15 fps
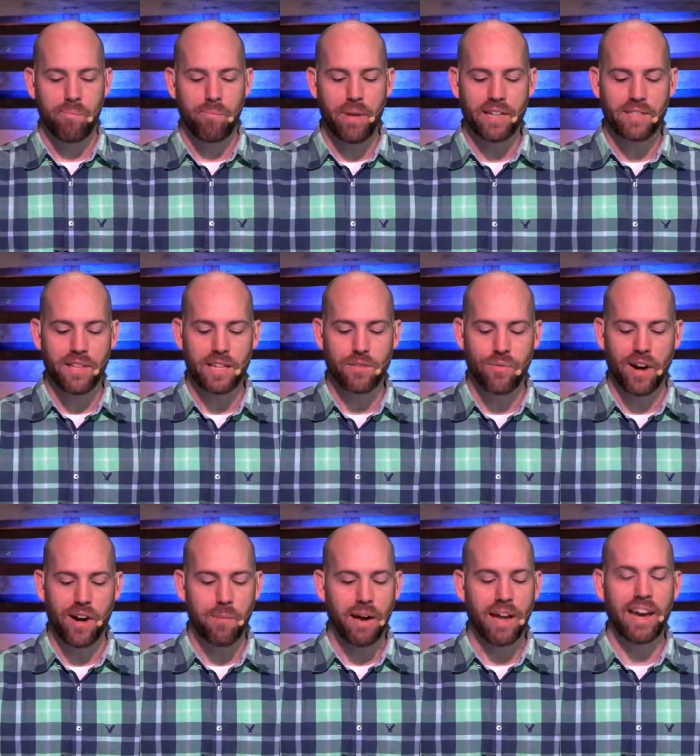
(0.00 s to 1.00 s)
It's, it's
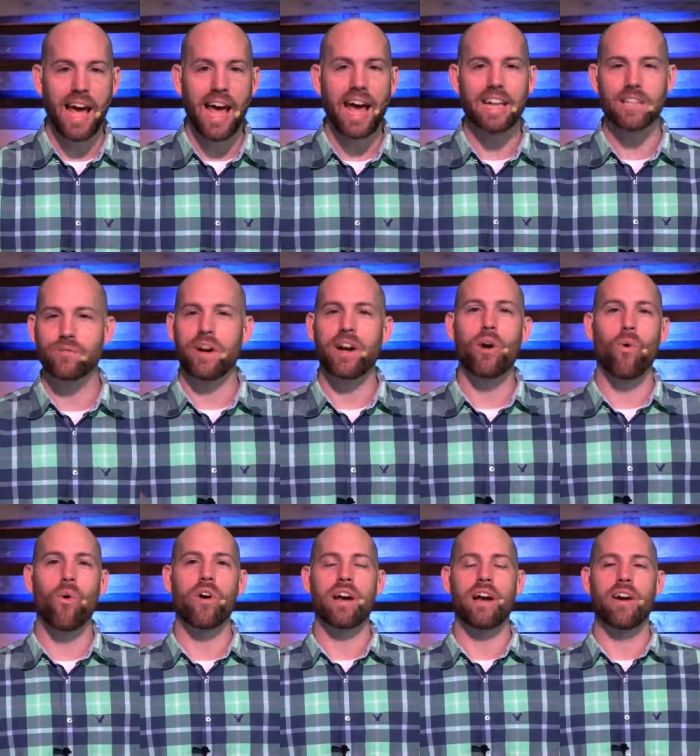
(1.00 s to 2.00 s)
very mundane, it's very
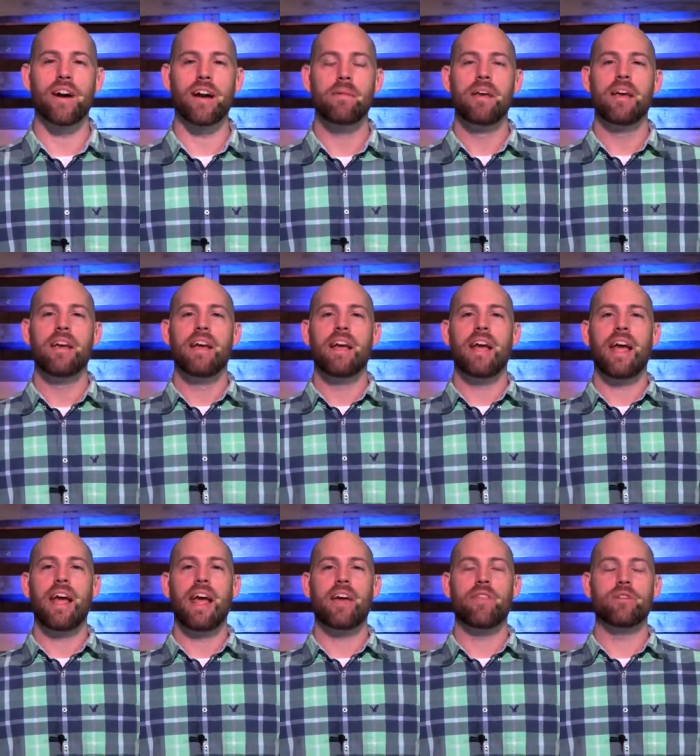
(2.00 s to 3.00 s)
ordinary.
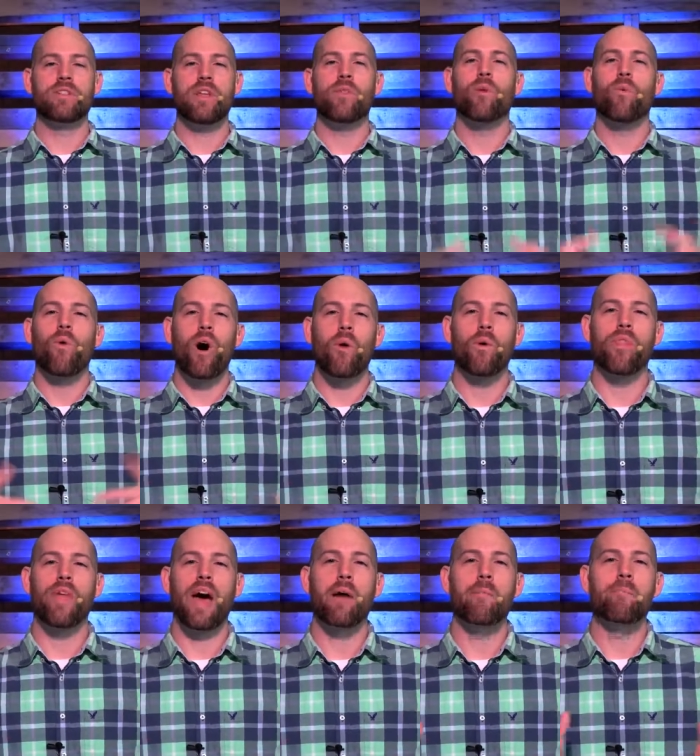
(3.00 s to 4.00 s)
And there's nothing wrong with
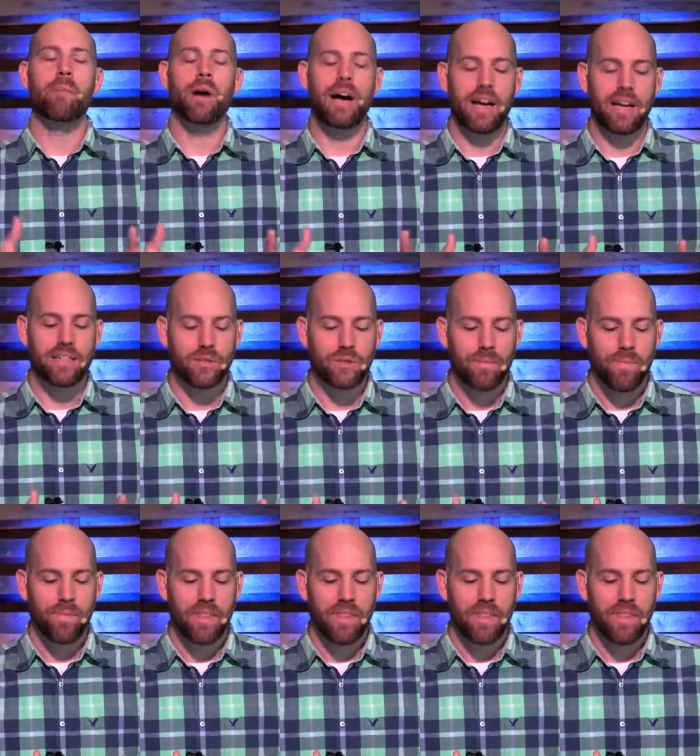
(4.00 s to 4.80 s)
that, but